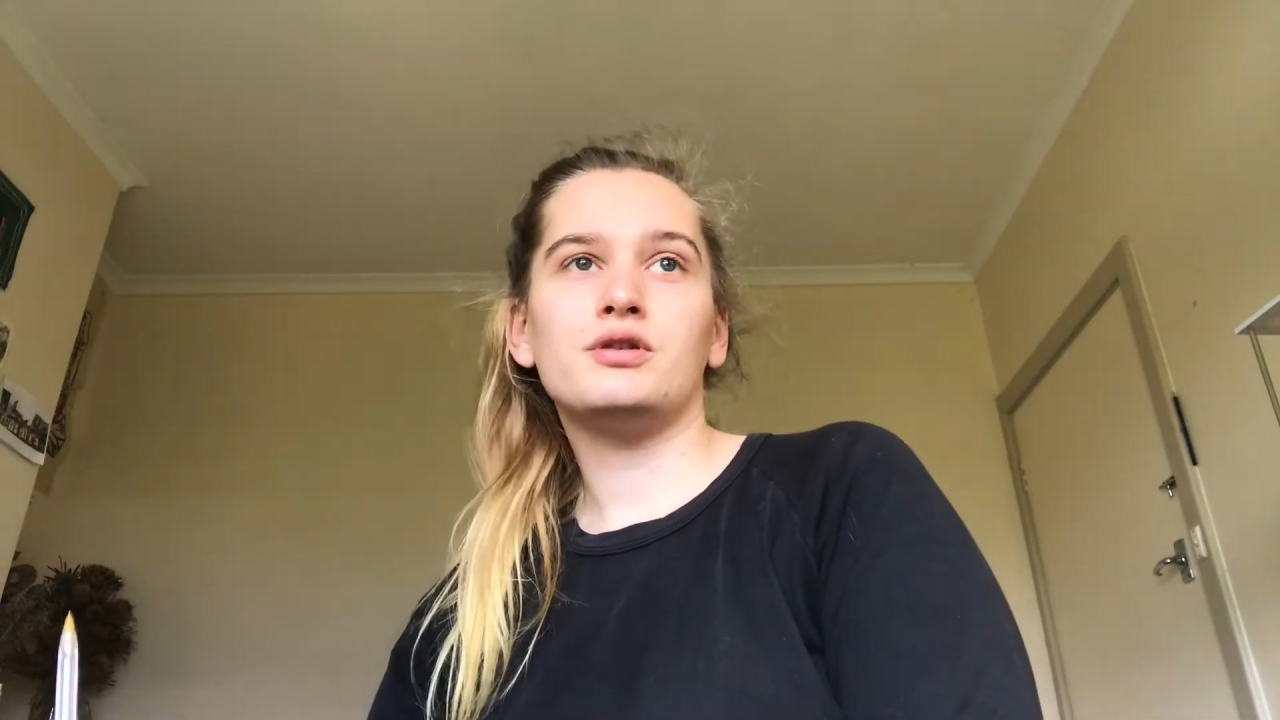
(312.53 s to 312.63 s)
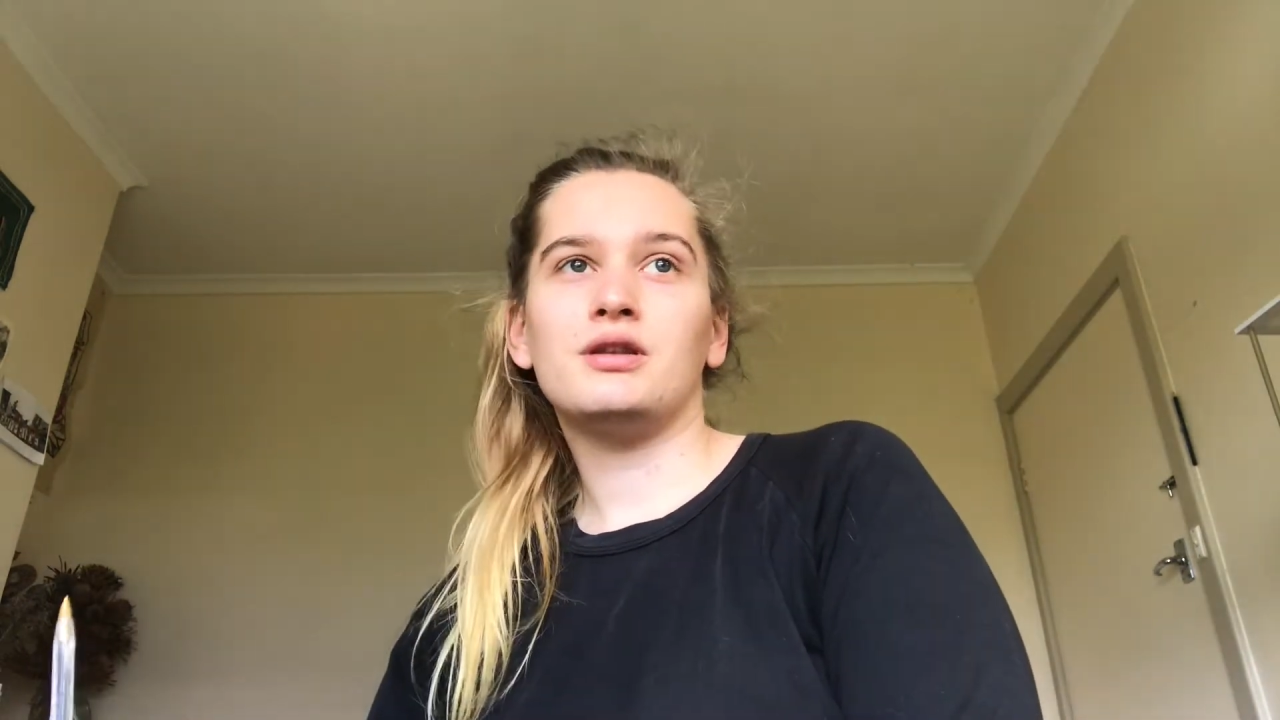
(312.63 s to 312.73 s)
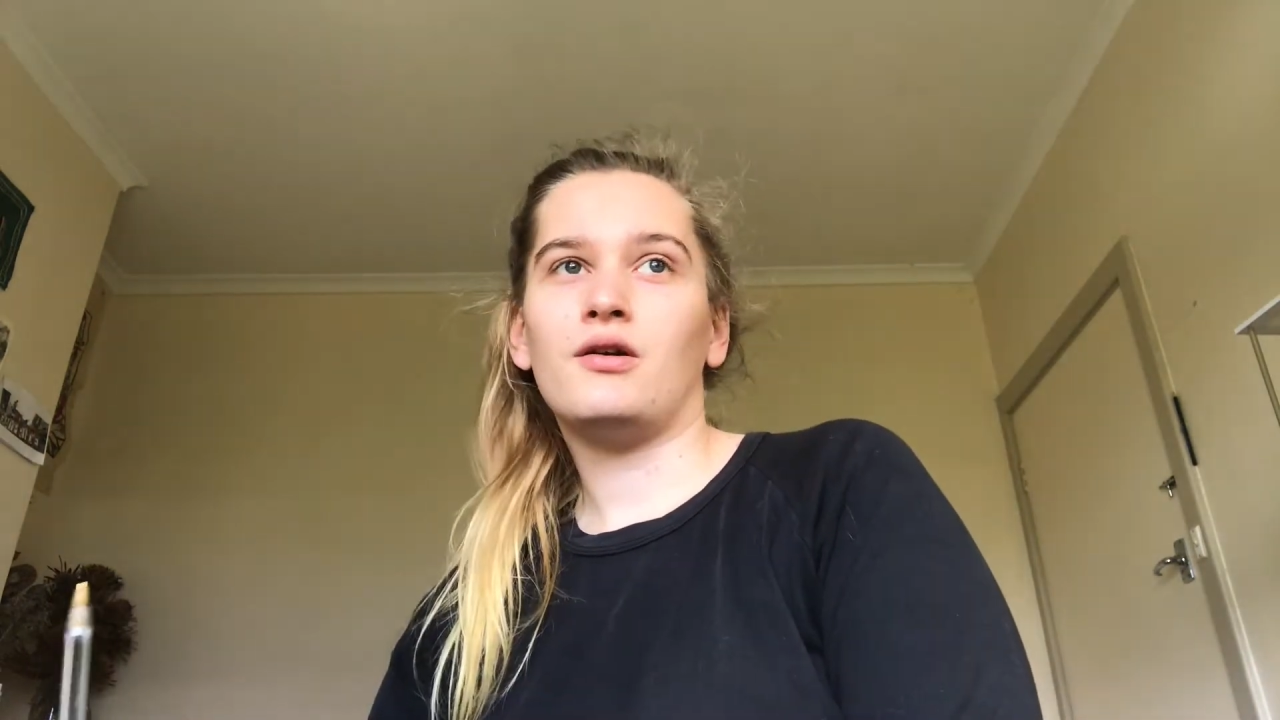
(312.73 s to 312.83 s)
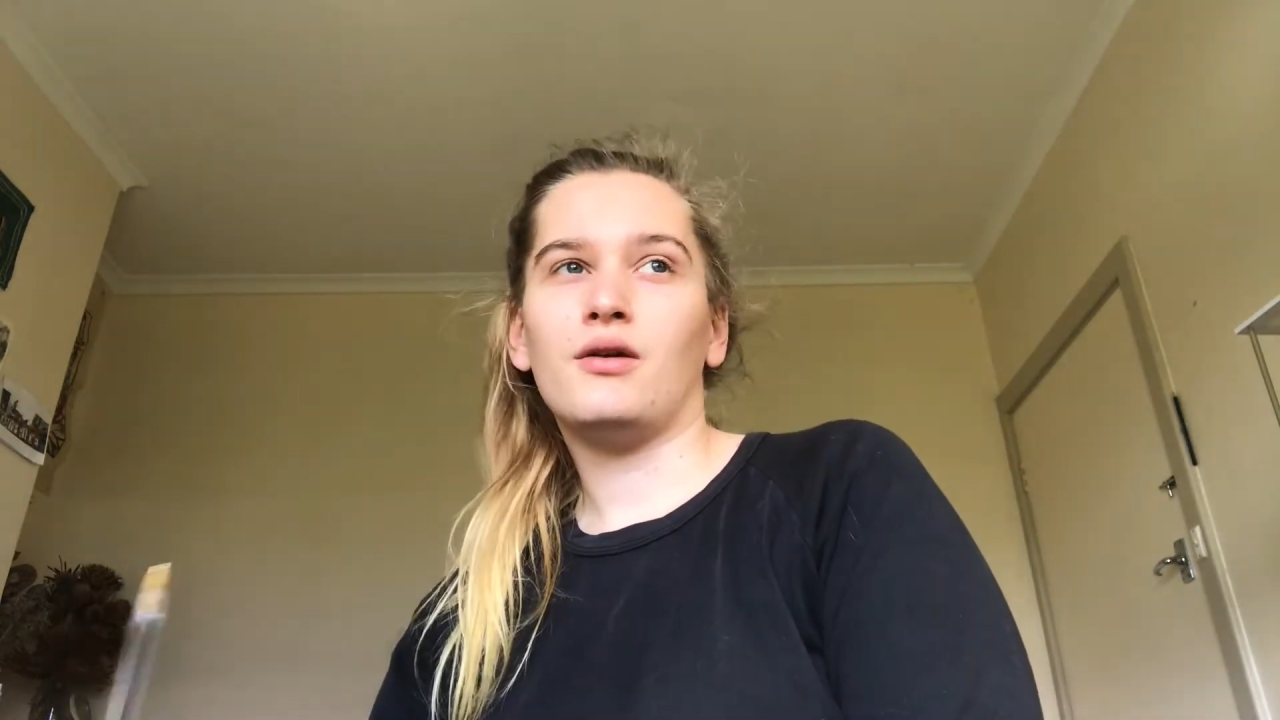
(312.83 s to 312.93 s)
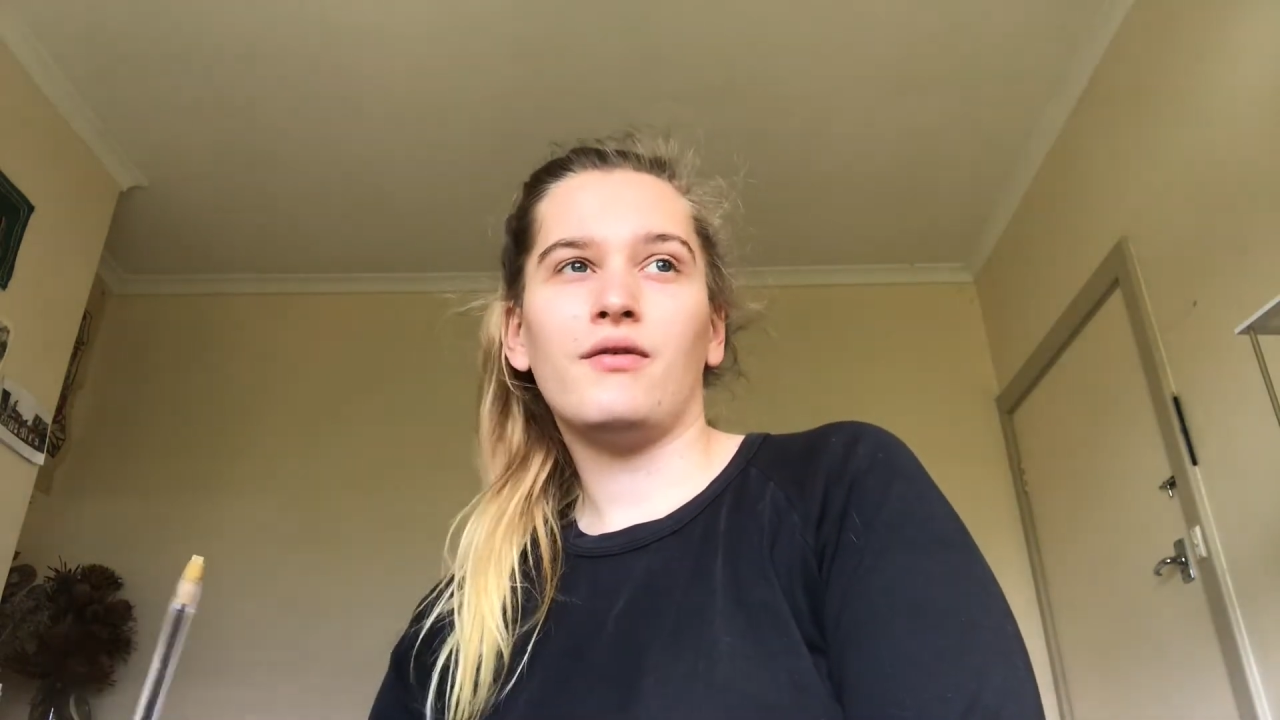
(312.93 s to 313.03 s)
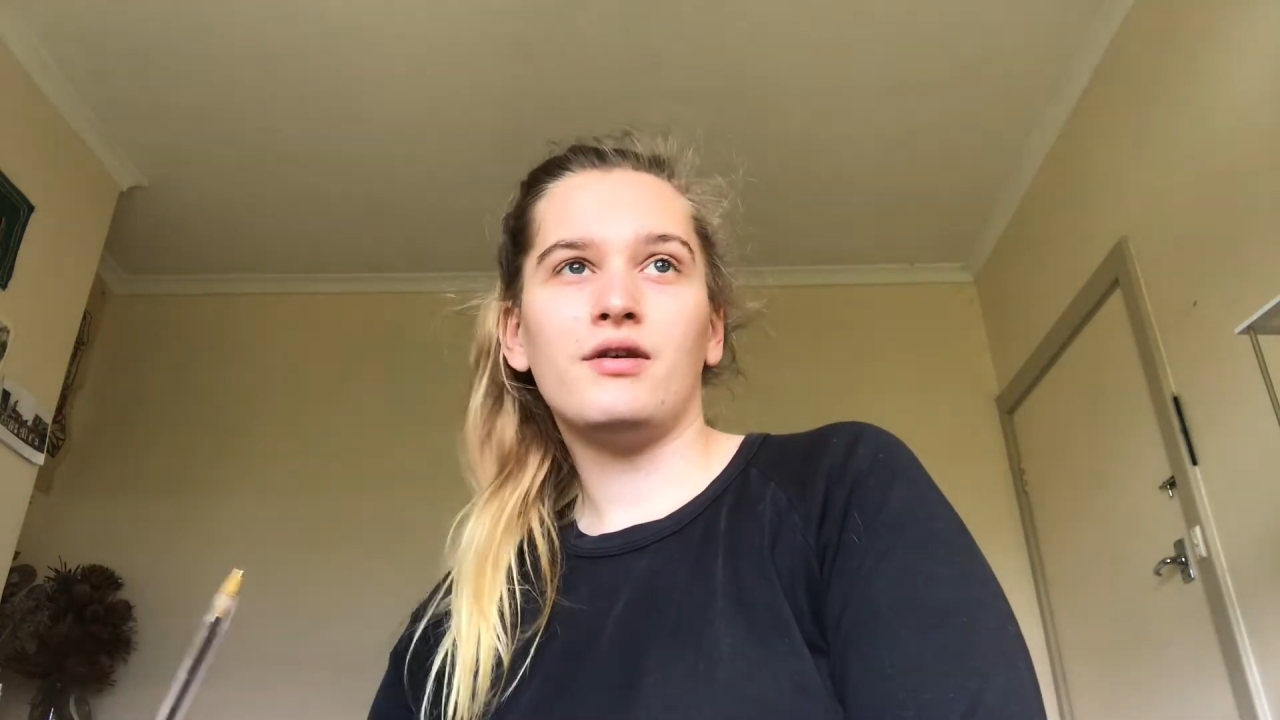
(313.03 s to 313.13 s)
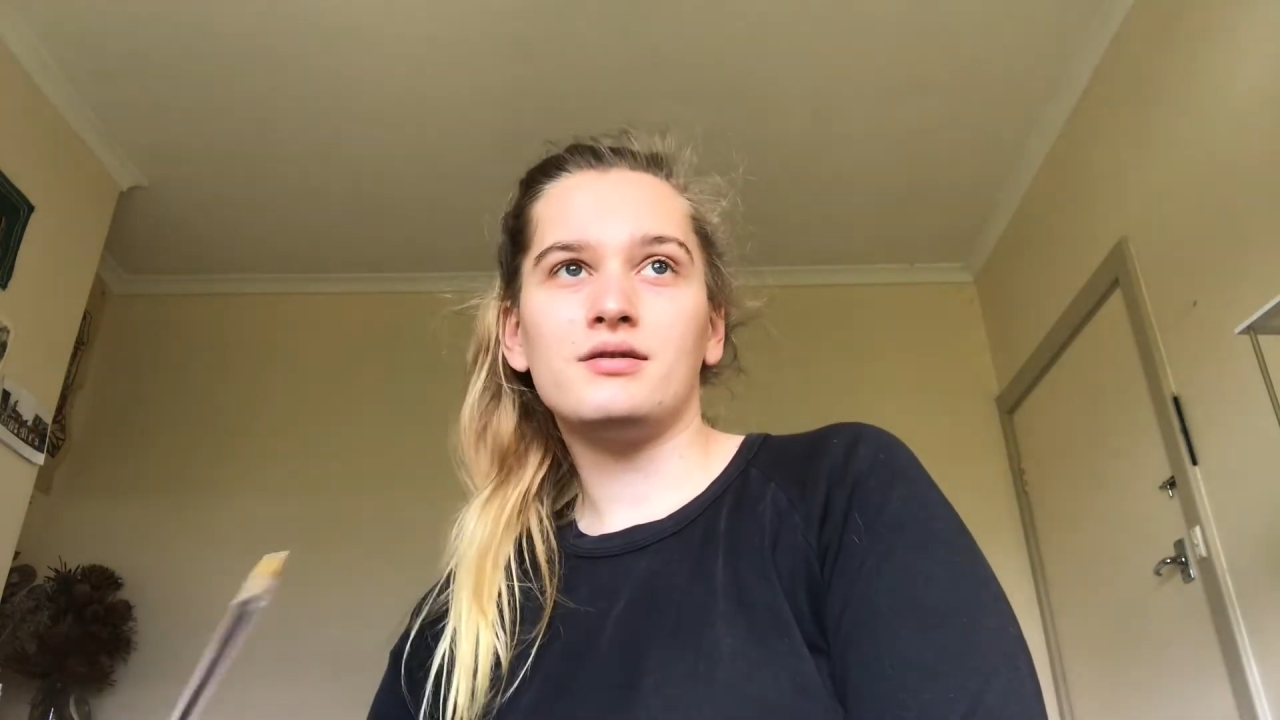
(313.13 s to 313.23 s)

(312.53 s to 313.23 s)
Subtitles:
They'll give you